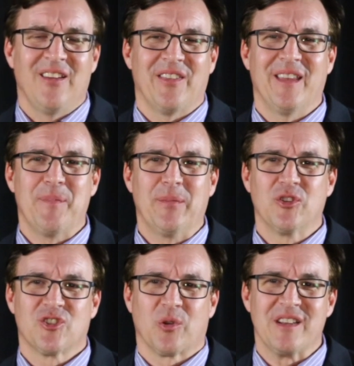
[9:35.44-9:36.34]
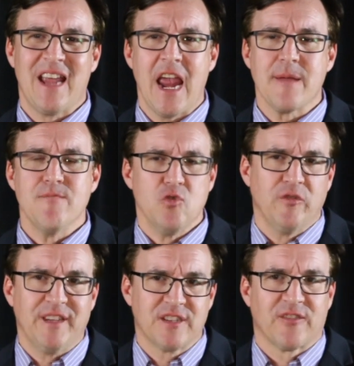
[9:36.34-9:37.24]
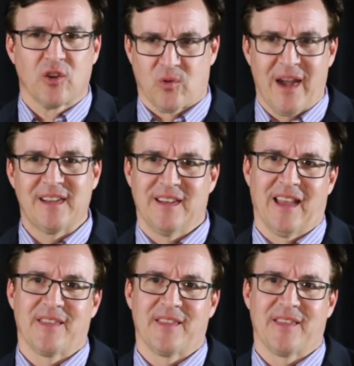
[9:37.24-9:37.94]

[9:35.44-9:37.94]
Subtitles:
I think people just sort of take movies for granted.